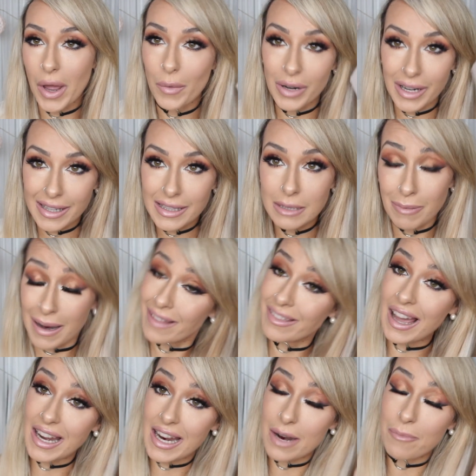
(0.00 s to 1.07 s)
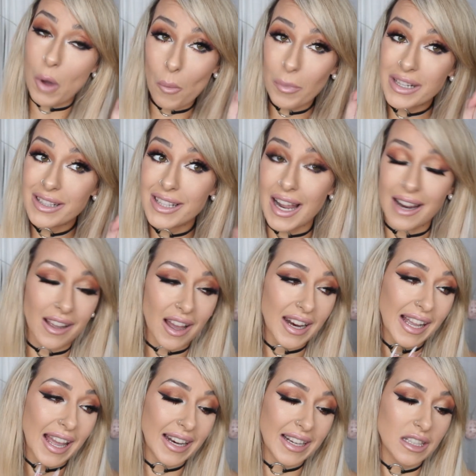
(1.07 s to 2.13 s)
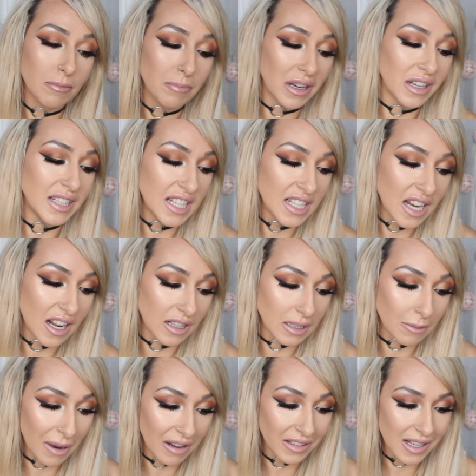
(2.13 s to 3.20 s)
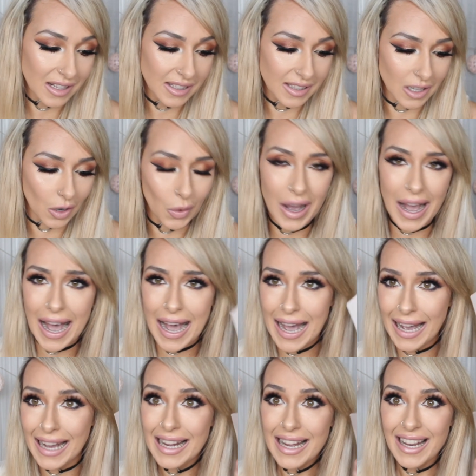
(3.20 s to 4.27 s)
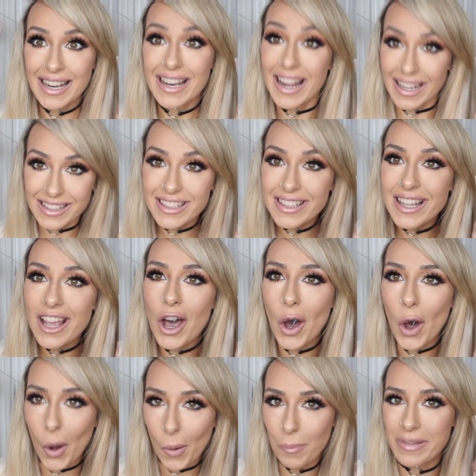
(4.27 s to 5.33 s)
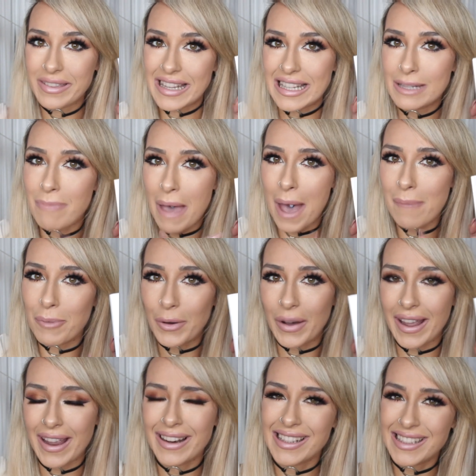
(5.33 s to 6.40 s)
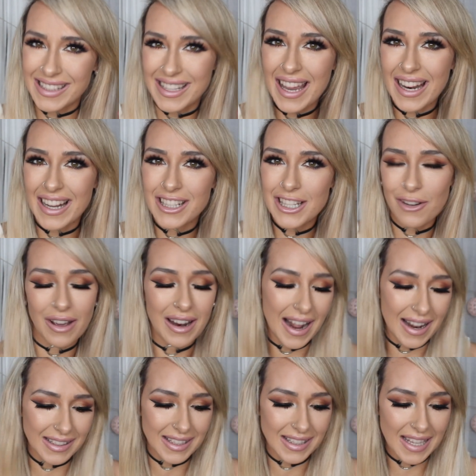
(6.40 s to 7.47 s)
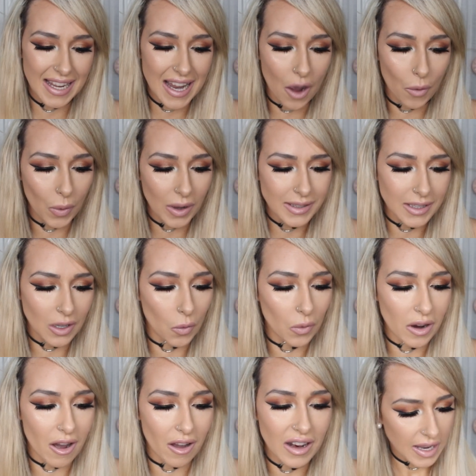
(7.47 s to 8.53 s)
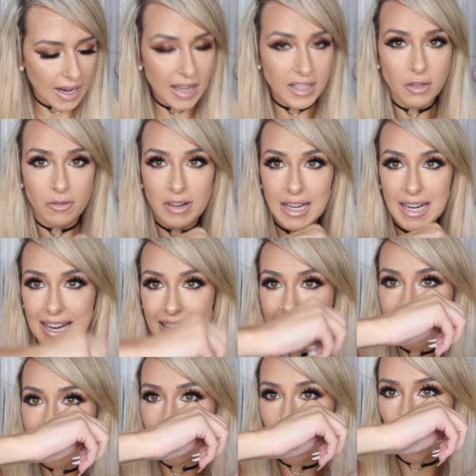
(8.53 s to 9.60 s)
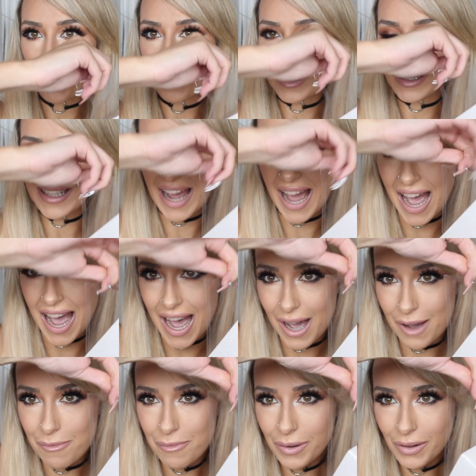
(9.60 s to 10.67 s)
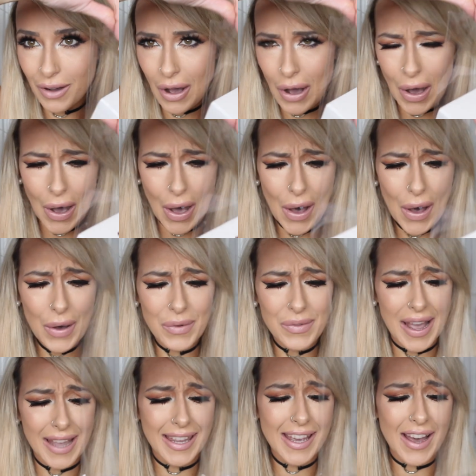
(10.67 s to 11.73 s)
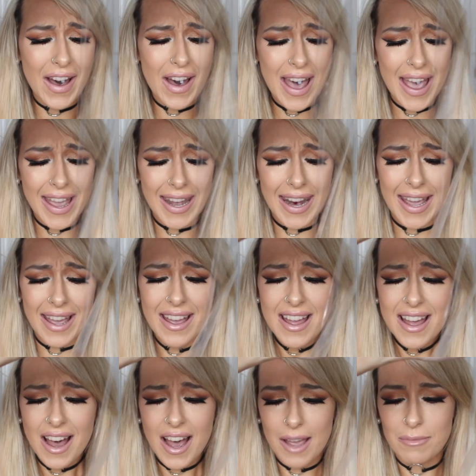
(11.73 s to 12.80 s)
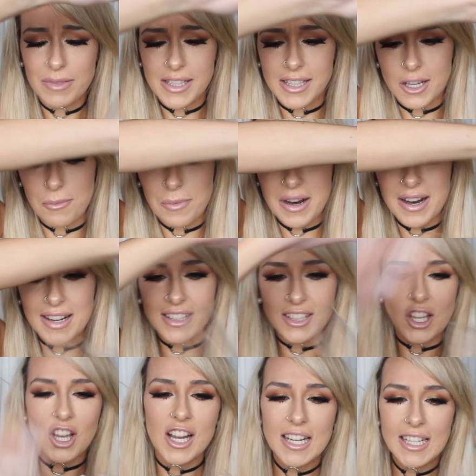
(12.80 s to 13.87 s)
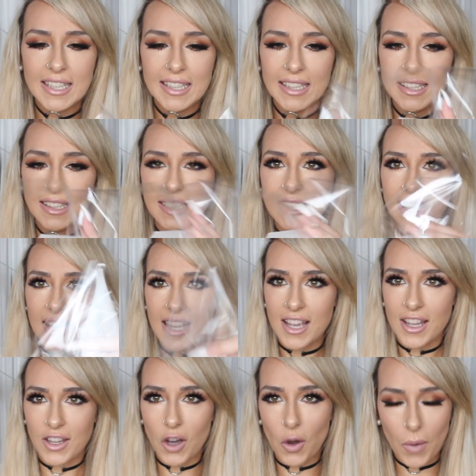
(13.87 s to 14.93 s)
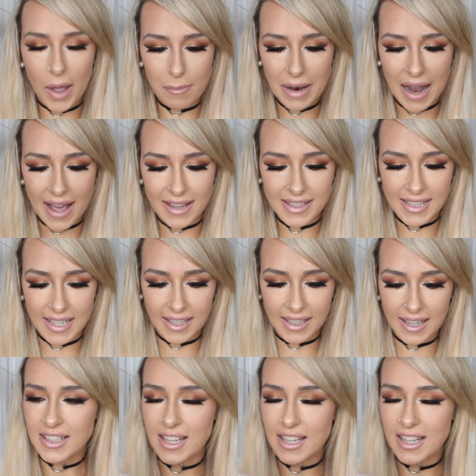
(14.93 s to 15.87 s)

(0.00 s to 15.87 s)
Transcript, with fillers: I will explain that in a moment and kind of get into a bit of details about this. So, ha! Let's open this bad boy. Let's get into it and see what's going on. It has a really easy open tab. Oh my god. I'm super excited. Go away, plastic.